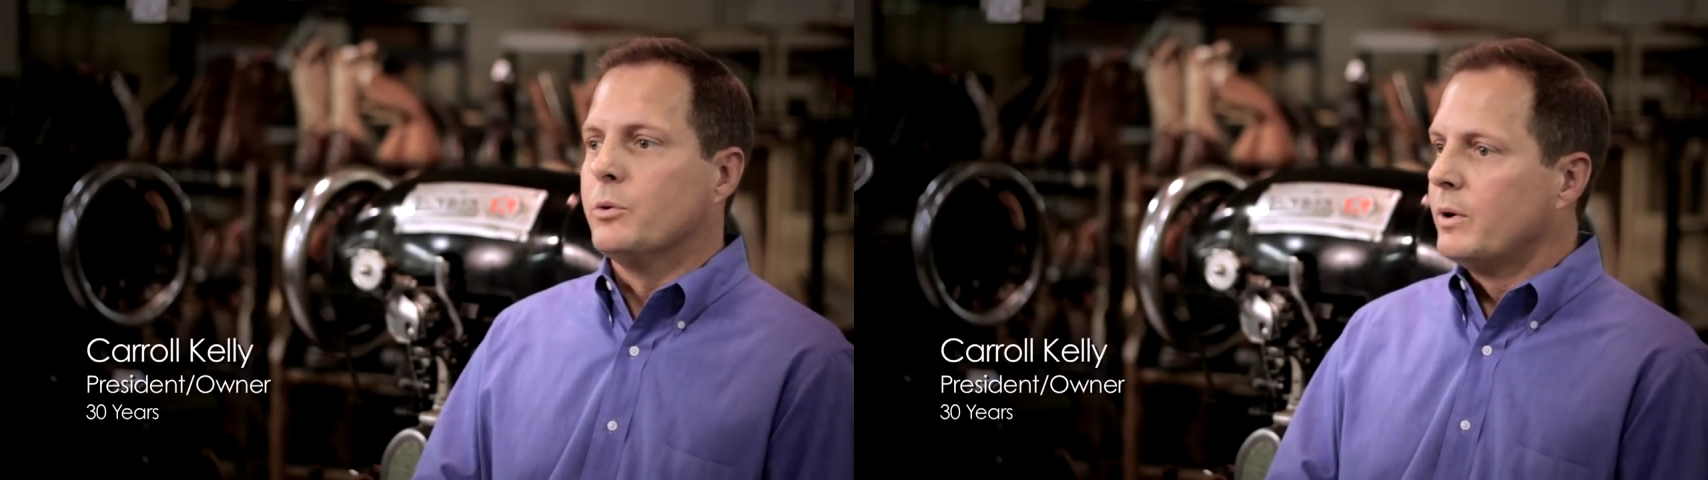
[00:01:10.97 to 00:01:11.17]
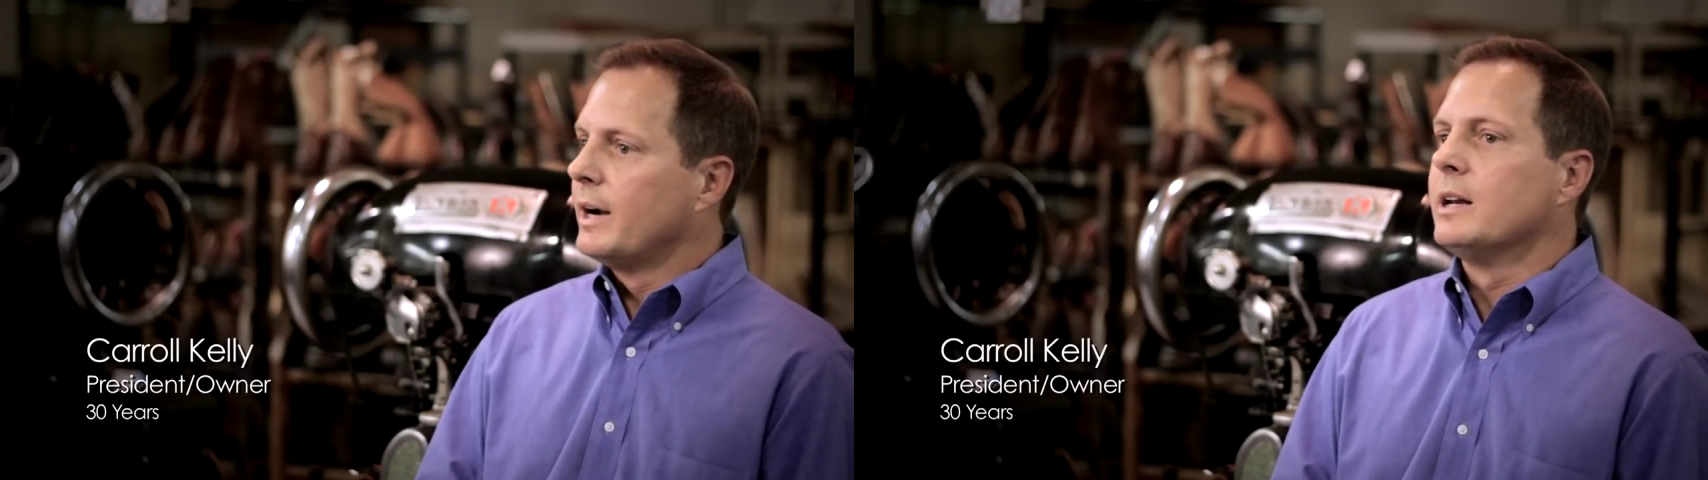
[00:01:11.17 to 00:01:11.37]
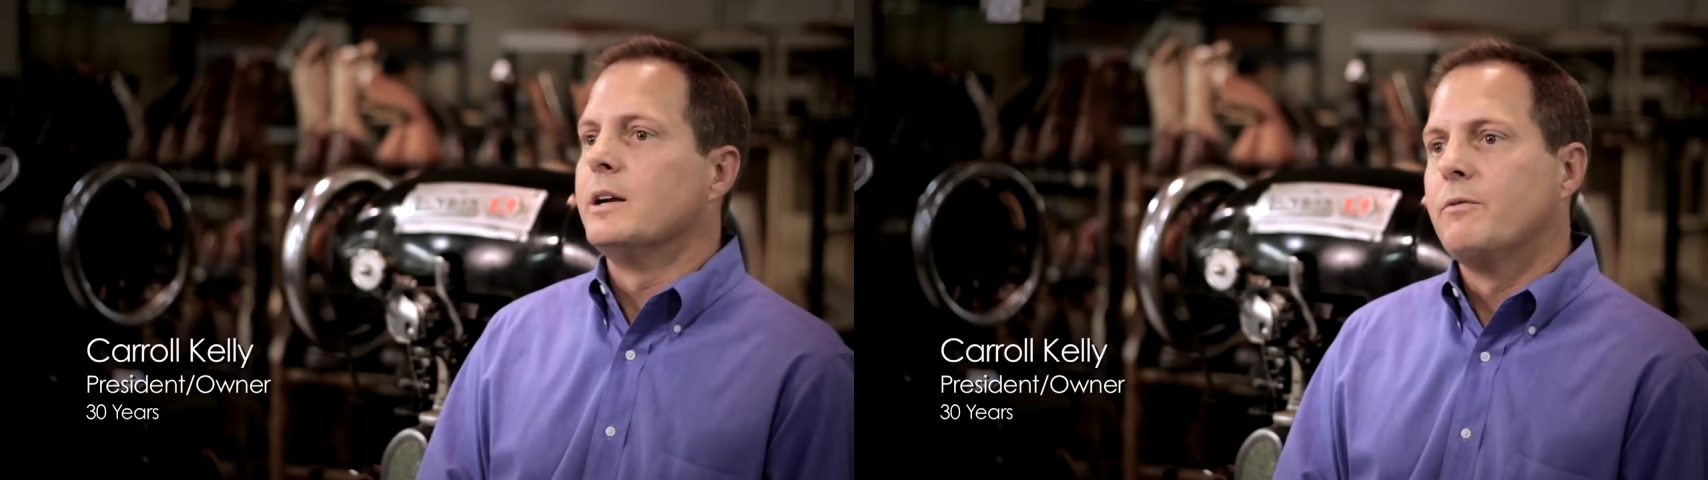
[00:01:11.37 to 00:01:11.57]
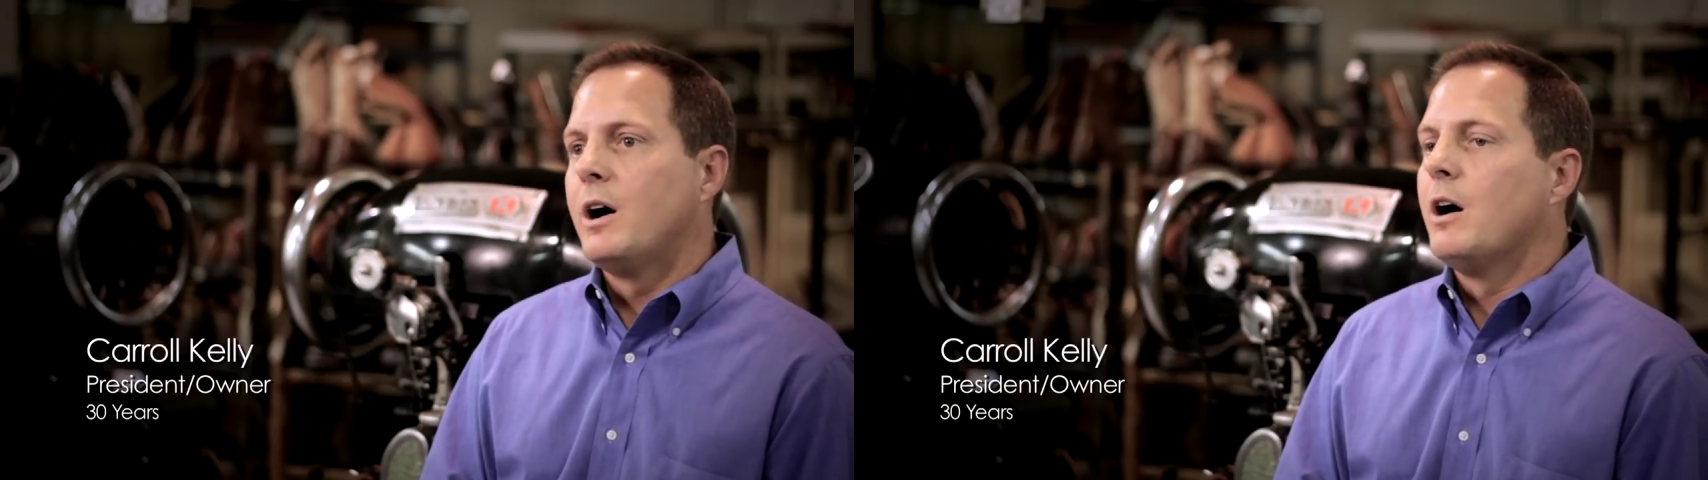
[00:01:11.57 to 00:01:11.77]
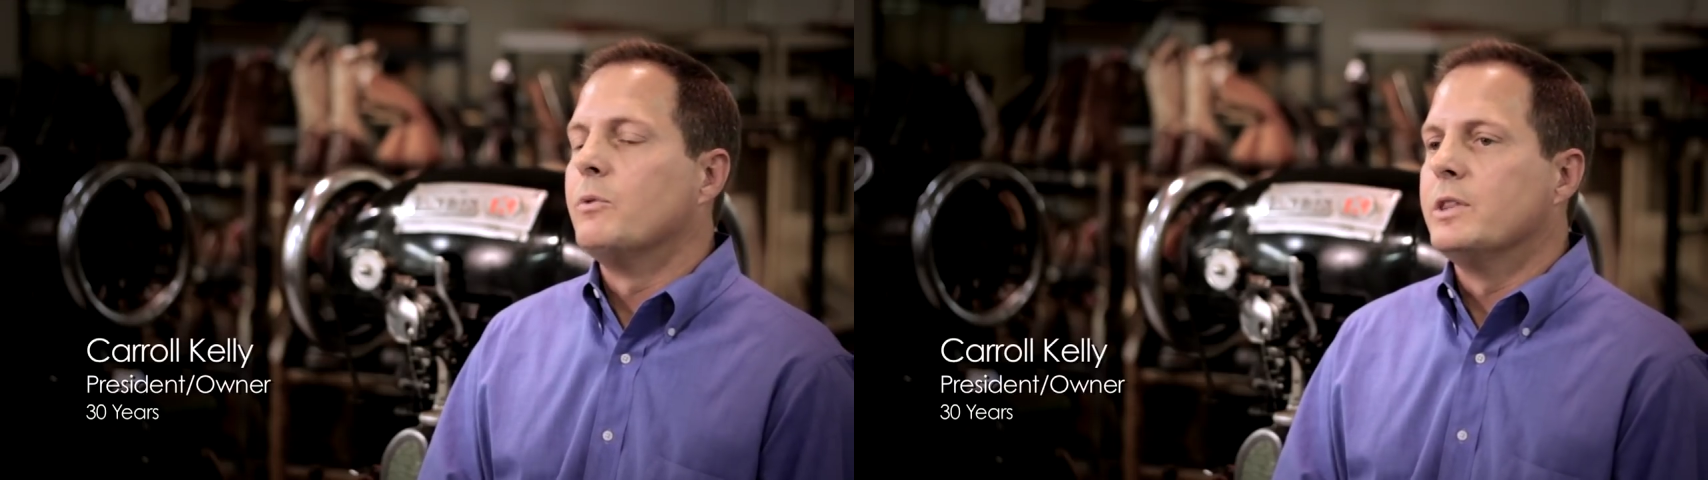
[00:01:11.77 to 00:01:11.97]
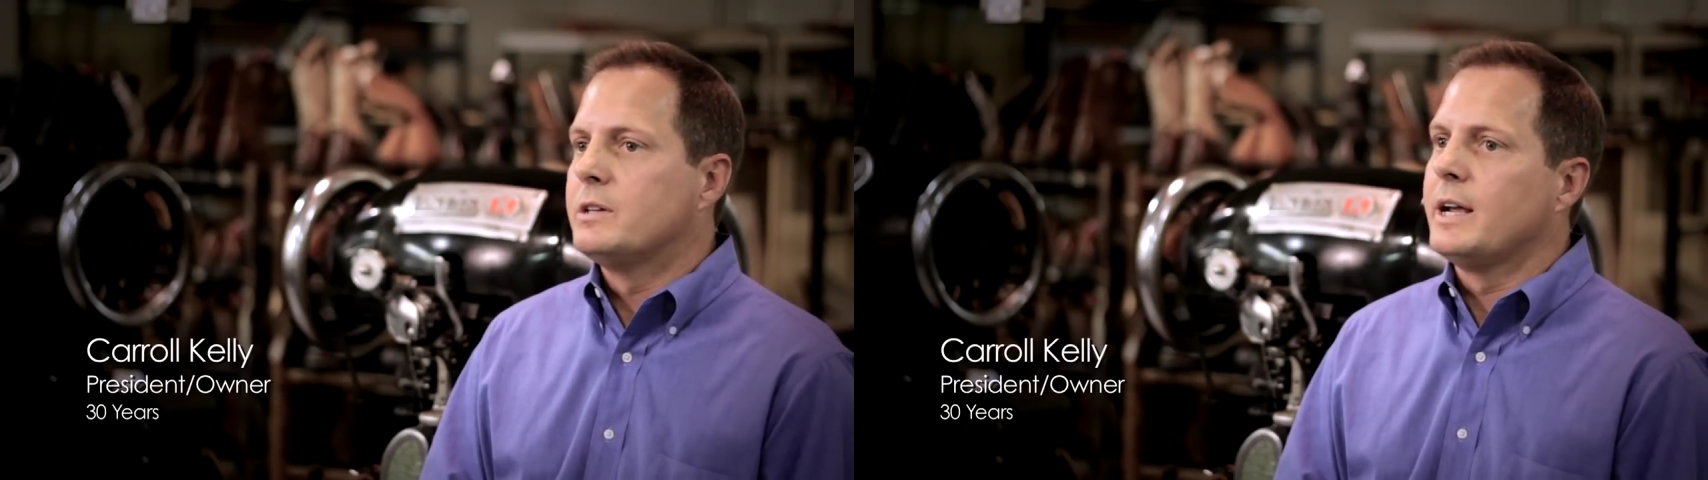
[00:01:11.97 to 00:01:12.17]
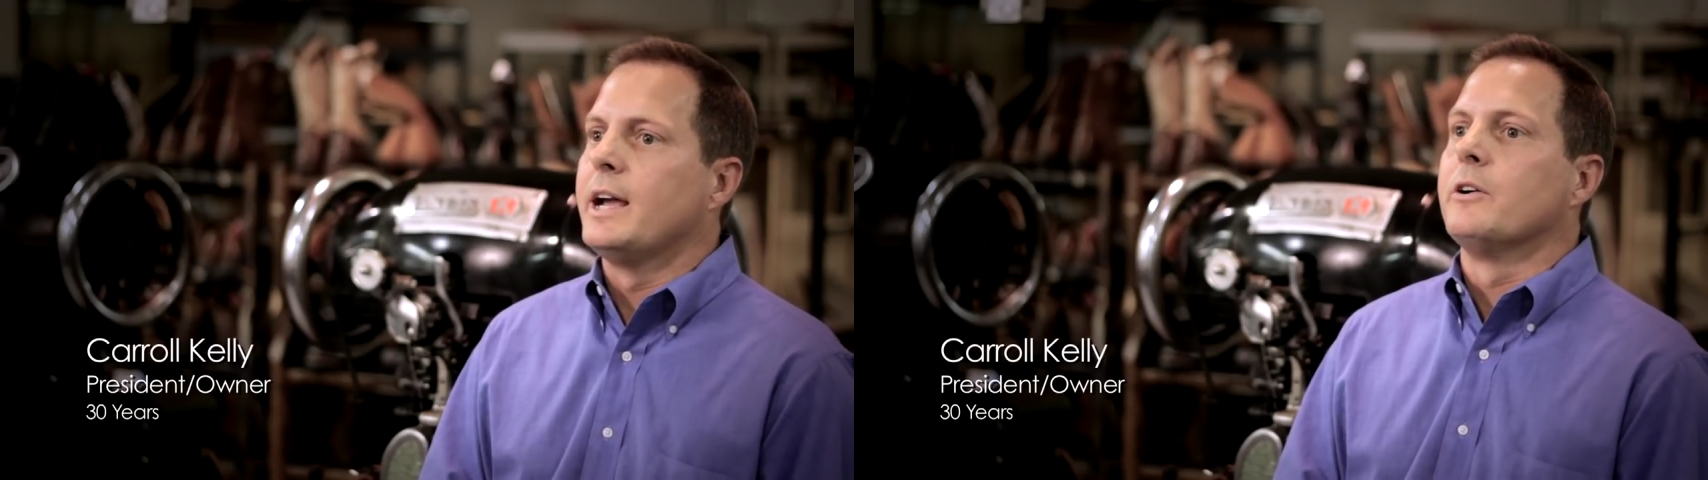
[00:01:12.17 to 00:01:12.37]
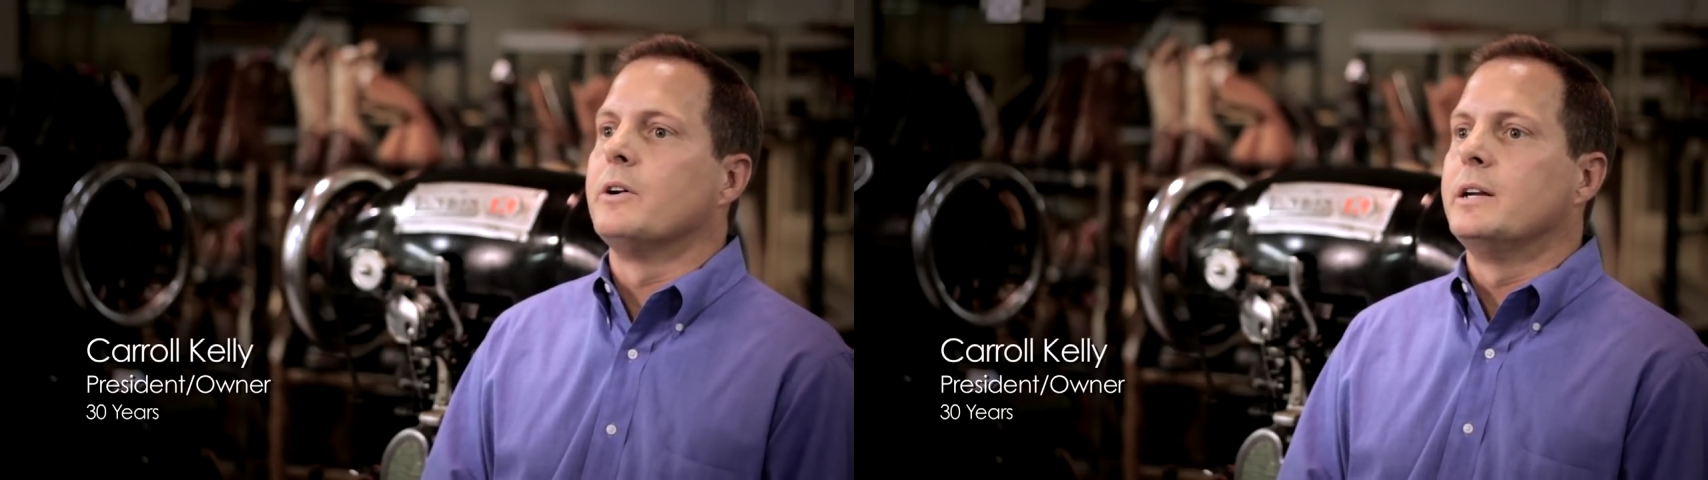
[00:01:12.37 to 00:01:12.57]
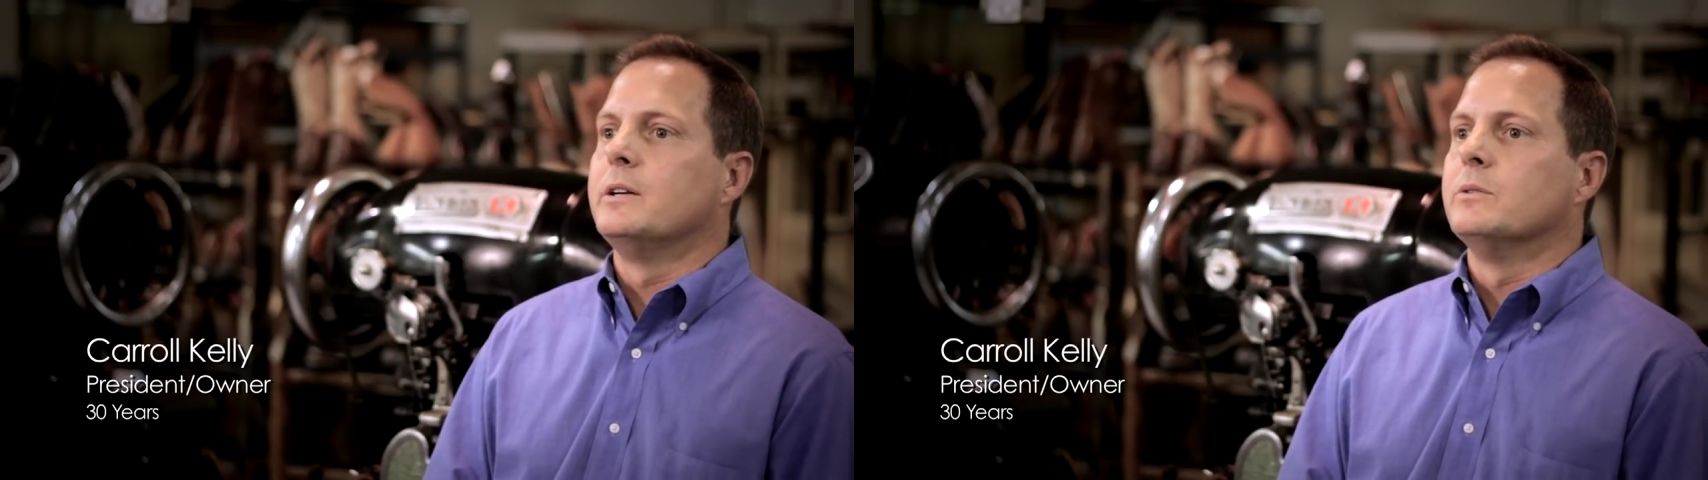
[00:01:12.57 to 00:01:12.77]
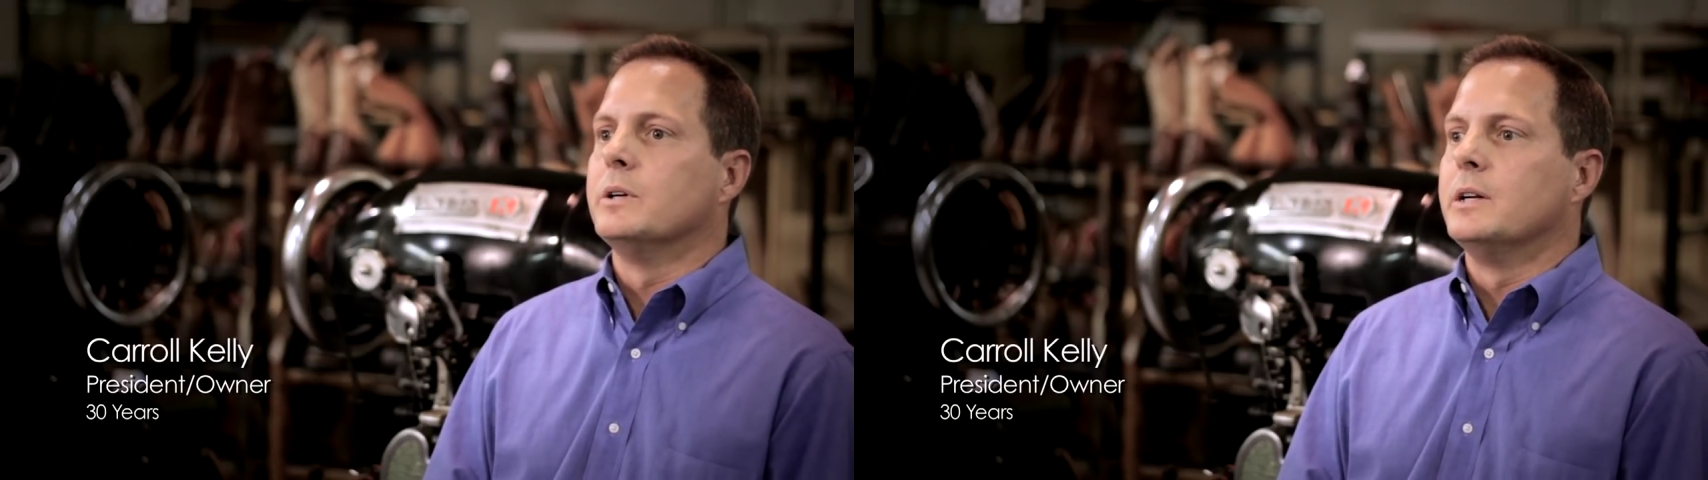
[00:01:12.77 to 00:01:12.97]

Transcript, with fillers: directly involved with the tannery,